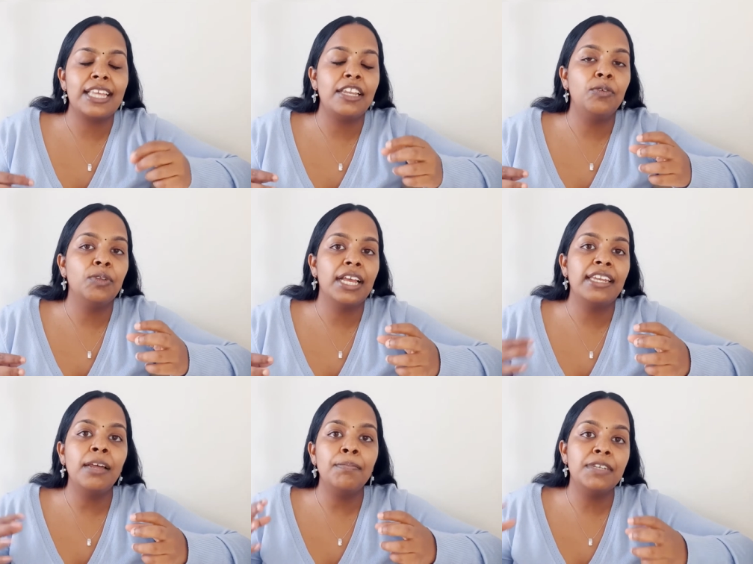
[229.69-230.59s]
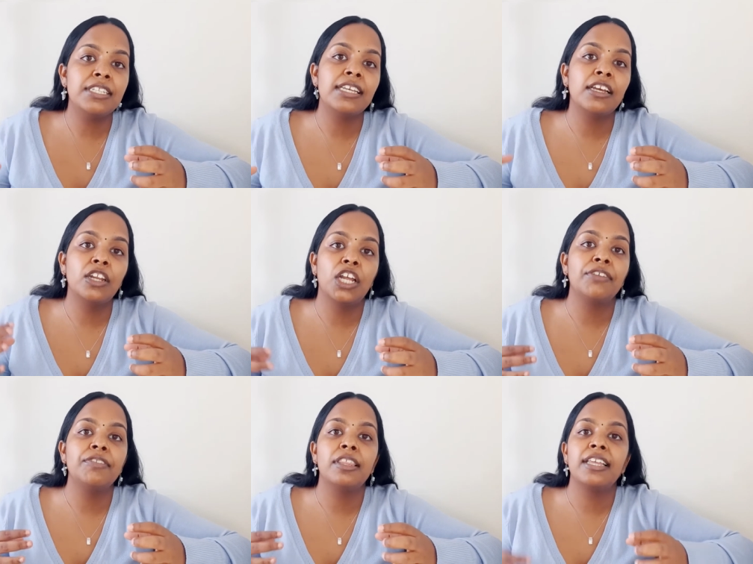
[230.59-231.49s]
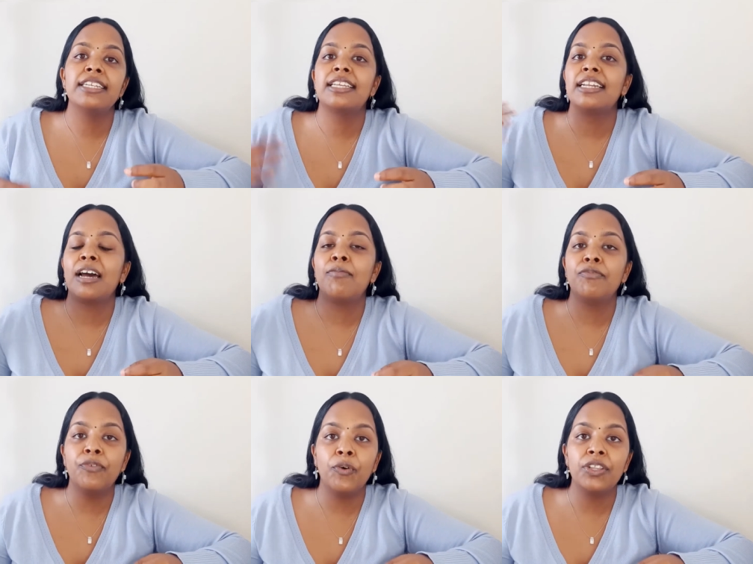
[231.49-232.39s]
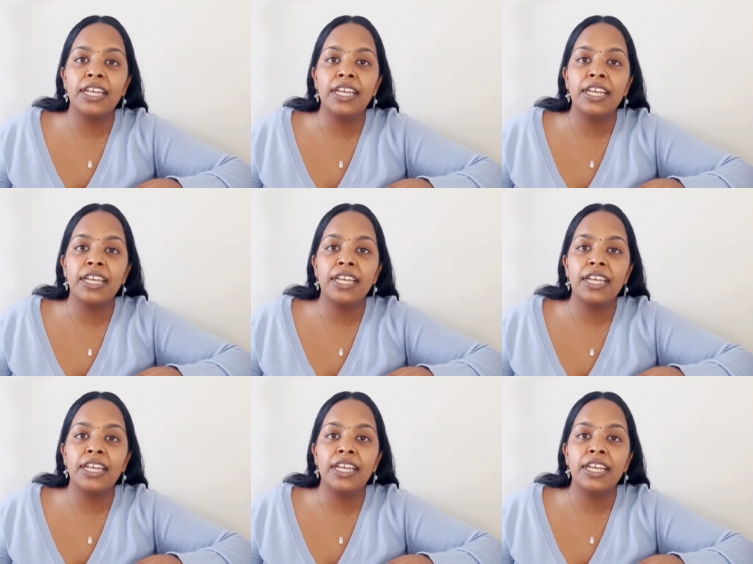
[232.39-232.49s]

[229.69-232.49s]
and you will end up missing a lot of the things that come forth.